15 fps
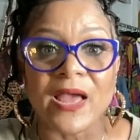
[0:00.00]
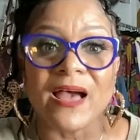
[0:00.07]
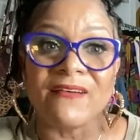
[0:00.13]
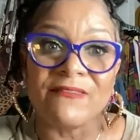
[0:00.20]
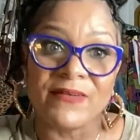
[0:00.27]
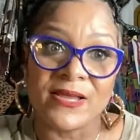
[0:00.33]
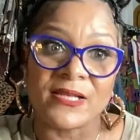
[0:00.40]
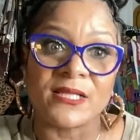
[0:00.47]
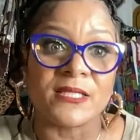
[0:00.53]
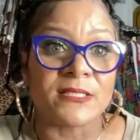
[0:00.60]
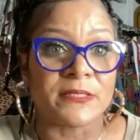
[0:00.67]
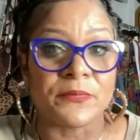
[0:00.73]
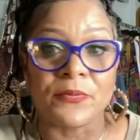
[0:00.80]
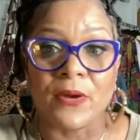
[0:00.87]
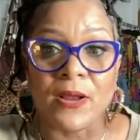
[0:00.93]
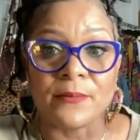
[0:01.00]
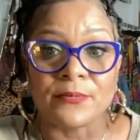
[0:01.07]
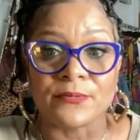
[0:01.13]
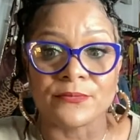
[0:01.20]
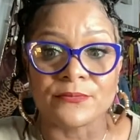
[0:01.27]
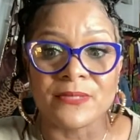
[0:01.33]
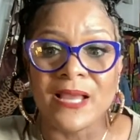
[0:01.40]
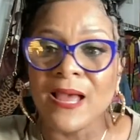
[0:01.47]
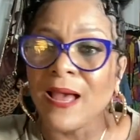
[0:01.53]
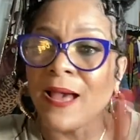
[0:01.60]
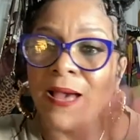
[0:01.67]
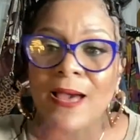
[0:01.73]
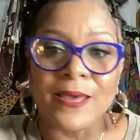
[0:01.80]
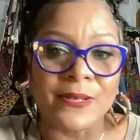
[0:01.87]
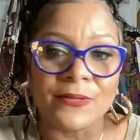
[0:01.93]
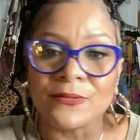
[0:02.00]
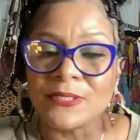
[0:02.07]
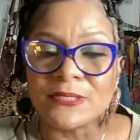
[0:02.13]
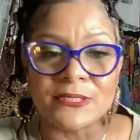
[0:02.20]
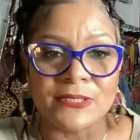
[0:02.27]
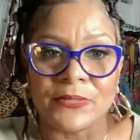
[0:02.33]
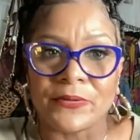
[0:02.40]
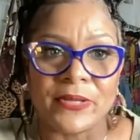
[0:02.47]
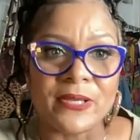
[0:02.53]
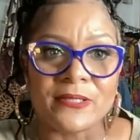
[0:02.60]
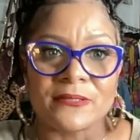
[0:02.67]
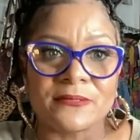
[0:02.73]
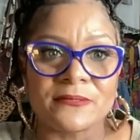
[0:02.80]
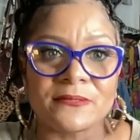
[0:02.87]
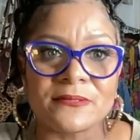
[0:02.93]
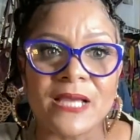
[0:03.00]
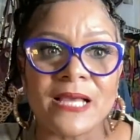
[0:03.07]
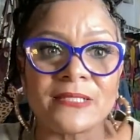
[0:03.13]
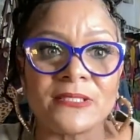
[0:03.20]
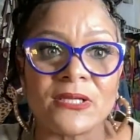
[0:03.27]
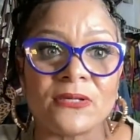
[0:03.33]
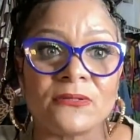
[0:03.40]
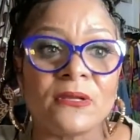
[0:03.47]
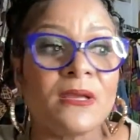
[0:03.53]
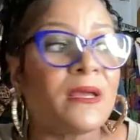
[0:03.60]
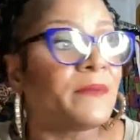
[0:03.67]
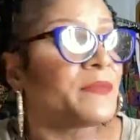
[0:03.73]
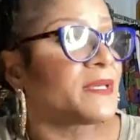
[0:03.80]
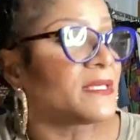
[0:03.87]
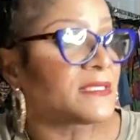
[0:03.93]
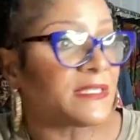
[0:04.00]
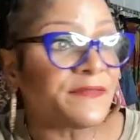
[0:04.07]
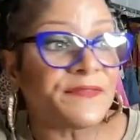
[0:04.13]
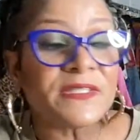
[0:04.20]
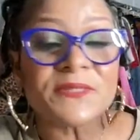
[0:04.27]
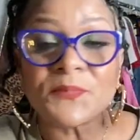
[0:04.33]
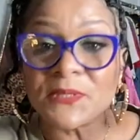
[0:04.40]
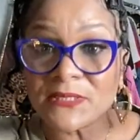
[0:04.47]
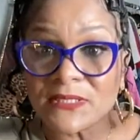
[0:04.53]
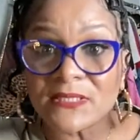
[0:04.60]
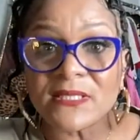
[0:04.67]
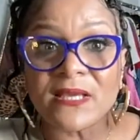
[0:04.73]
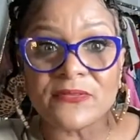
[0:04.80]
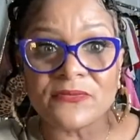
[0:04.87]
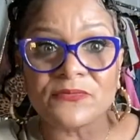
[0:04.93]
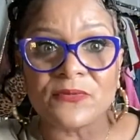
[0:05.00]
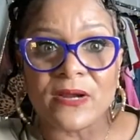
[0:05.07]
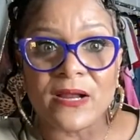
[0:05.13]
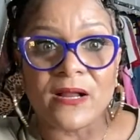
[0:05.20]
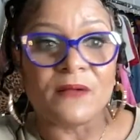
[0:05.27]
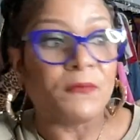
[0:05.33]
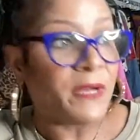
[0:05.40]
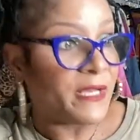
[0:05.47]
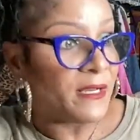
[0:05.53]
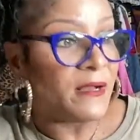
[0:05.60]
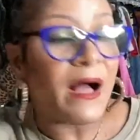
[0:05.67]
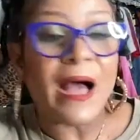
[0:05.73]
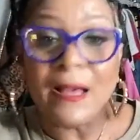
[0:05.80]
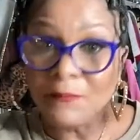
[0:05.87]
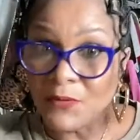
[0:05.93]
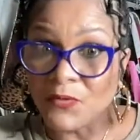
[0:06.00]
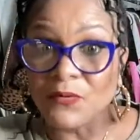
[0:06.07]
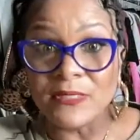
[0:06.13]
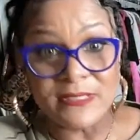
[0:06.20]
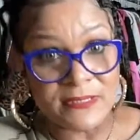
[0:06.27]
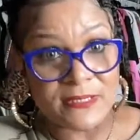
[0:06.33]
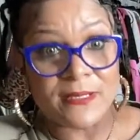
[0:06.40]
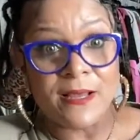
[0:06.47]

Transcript: I find it as a problem. I don't need to know that. I don't. Because if it's put together well, well I'm going to